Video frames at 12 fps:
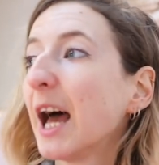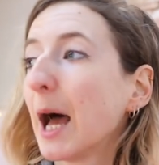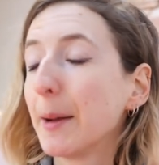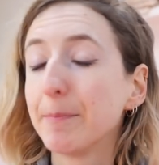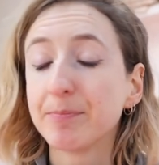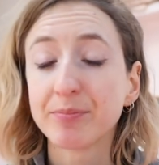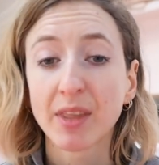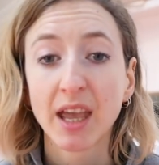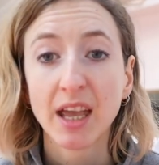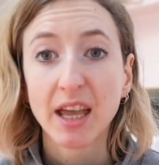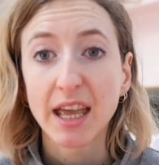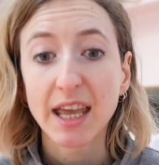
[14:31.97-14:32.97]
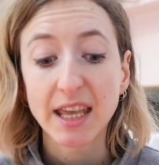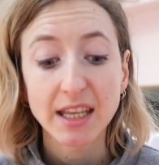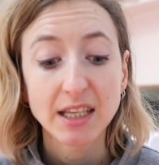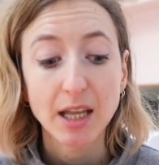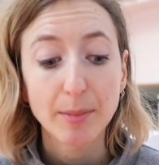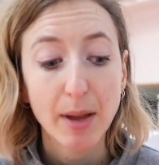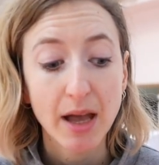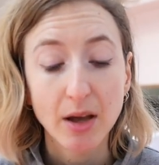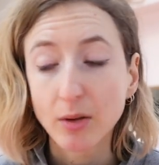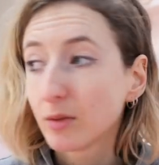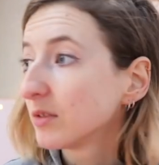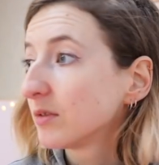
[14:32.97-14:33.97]
Um, in
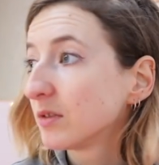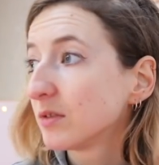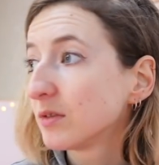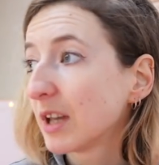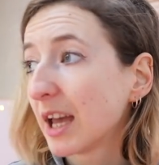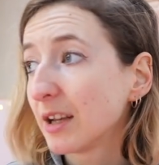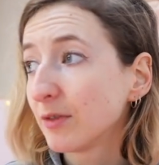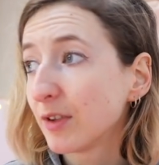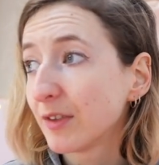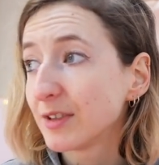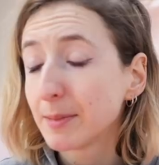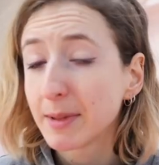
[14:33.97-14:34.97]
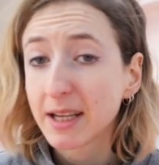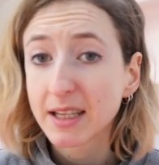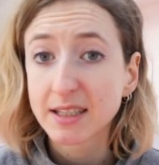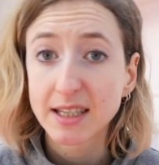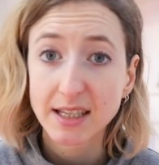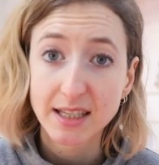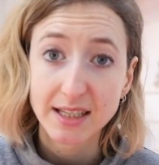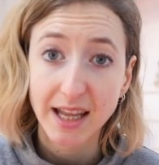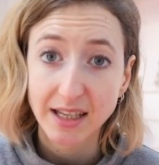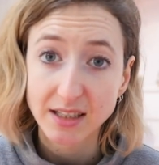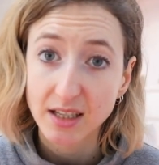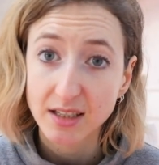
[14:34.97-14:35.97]
about 10, 15 minutes, Knit and
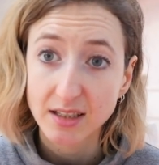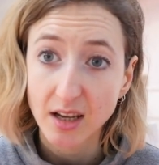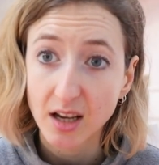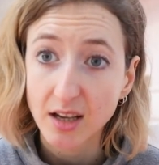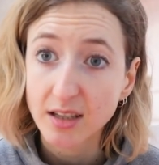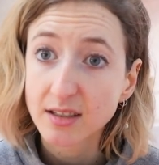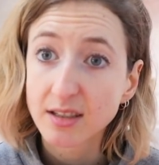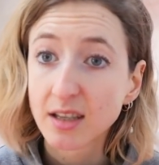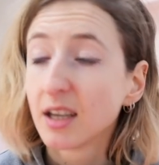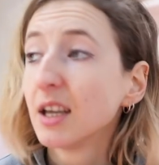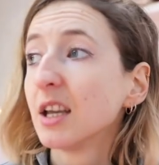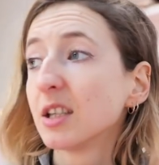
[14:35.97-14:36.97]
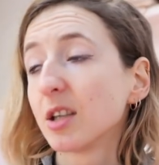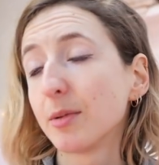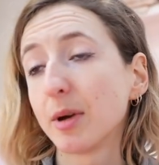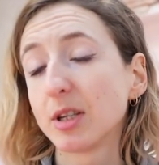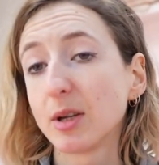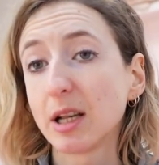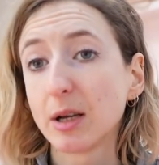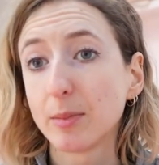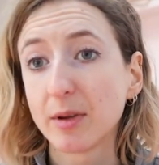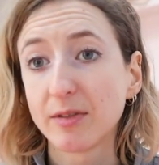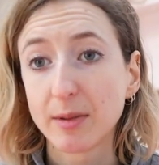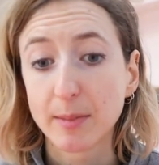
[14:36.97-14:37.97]
Natter starts. So I might do a little
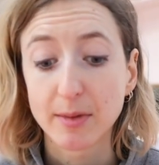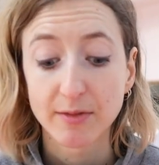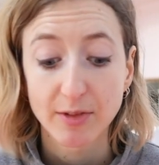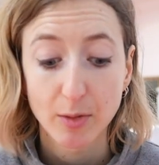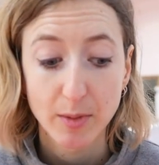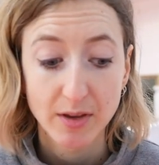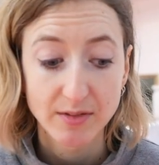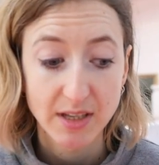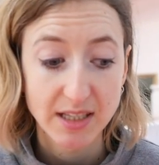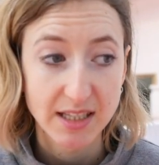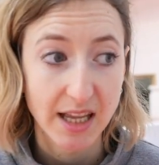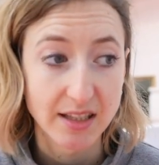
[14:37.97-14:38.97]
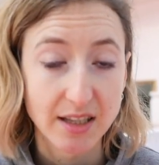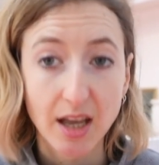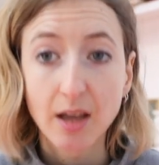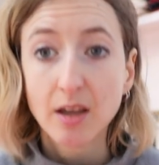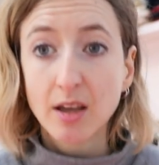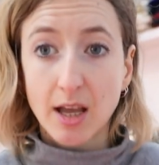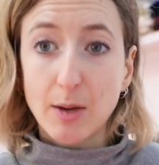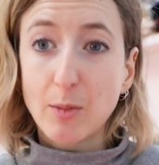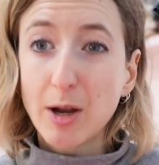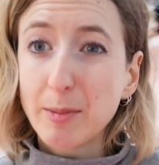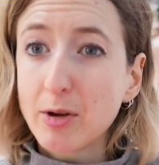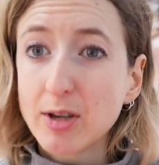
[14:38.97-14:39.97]
bit of filming of Knit and Natter. I'm
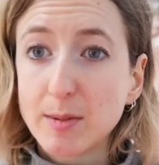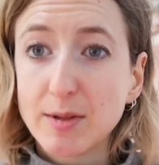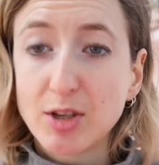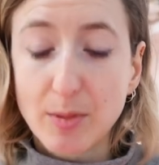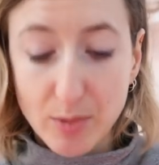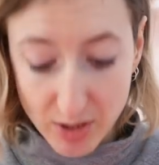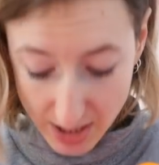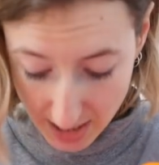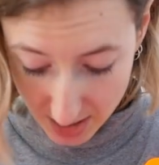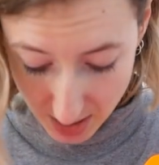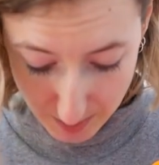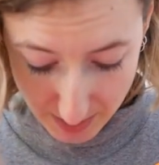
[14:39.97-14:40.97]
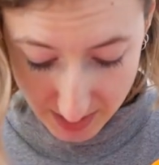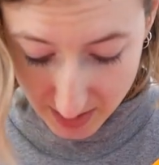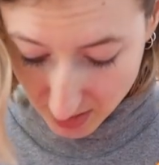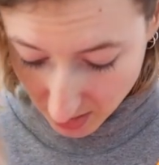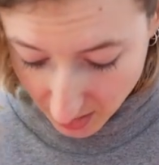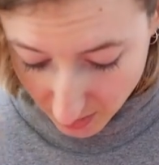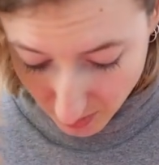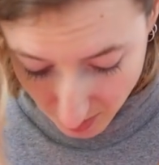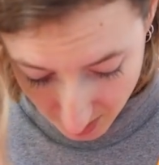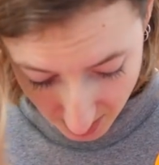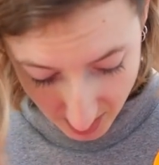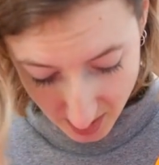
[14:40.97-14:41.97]
wearing my Christmas jumper again just because it's so
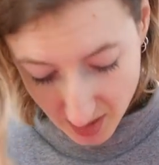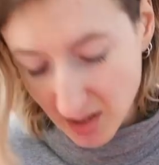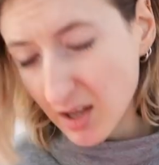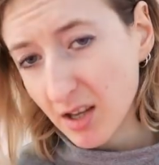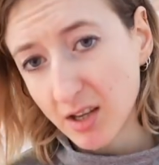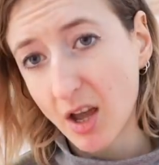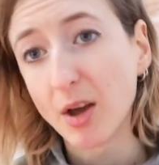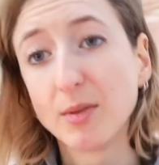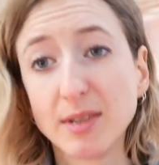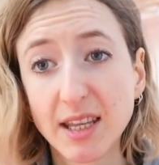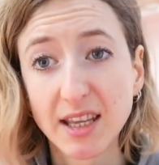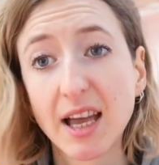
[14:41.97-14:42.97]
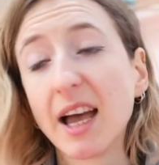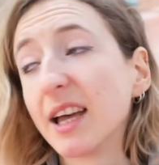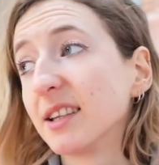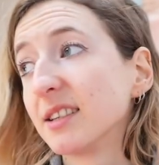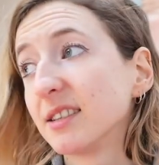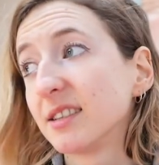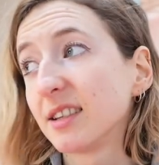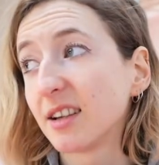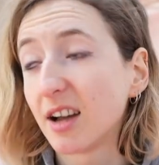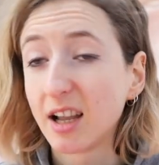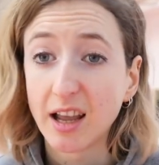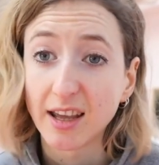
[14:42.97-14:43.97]
cozy and
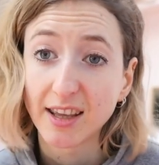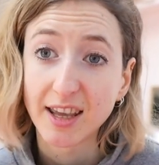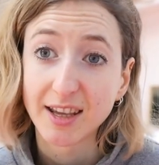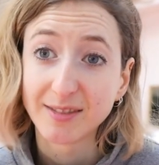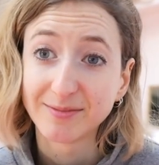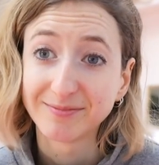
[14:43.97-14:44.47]
I like it.